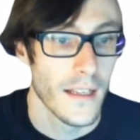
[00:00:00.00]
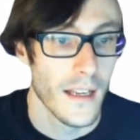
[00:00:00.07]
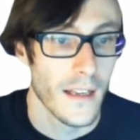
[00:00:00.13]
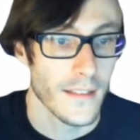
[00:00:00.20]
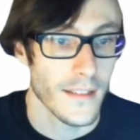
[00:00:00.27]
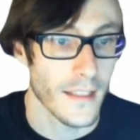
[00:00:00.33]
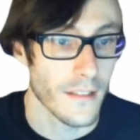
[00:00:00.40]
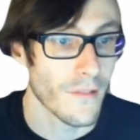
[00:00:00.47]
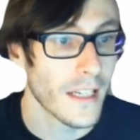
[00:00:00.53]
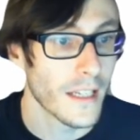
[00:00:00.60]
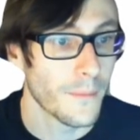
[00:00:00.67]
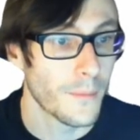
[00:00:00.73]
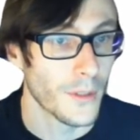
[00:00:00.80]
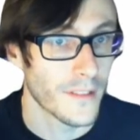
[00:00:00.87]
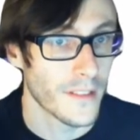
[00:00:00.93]
Something really
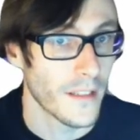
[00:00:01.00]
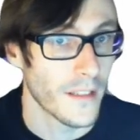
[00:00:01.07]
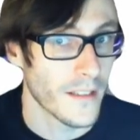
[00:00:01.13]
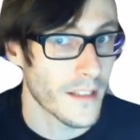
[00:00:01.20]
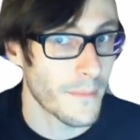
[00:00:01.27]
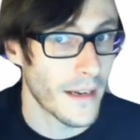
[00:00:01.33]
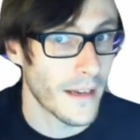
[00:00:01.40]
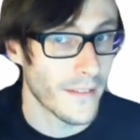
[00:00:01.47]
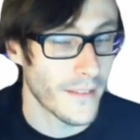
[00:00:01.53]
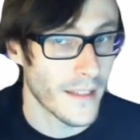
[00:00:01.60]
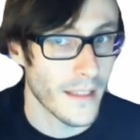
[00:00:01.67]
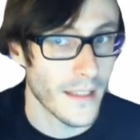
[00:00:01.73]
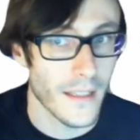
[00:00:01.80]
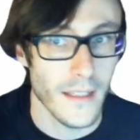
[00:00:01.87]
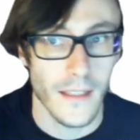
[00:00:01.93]
important to notice about
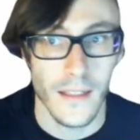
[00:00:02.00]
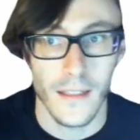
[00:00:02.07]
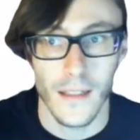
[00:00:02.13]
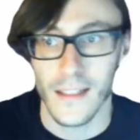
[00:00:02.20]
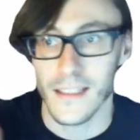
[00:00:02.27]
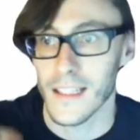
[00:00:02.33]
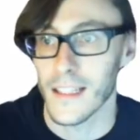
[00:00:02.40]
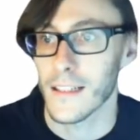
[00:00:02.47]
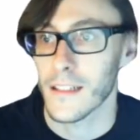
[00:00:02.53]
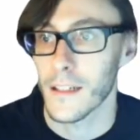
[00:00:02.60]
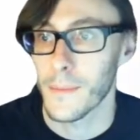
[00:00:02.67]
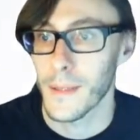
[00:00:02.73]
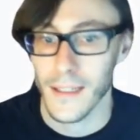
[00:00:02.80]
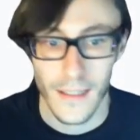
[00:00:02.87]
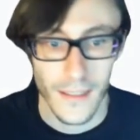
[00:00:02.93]
the, actually let's go
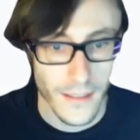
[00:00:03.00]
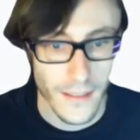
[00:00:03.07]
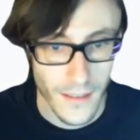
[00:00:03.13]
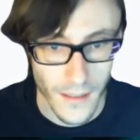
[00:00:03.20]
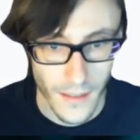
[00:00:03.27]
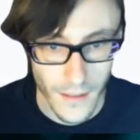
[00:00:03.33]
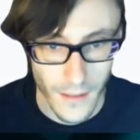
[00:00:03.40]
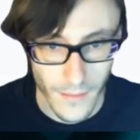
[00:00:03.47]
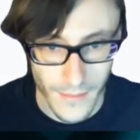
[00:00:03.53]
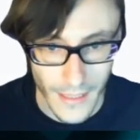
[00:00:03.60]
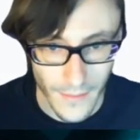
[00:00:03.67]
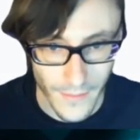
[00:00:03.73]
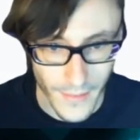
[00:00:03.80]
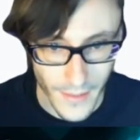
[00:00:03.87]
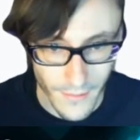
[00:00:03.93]
back and just note
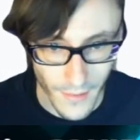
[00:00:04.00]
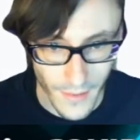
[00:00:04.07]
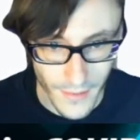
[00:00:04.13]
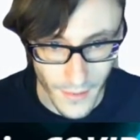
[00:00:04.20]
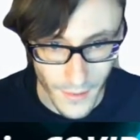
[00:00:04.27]
down this, right? So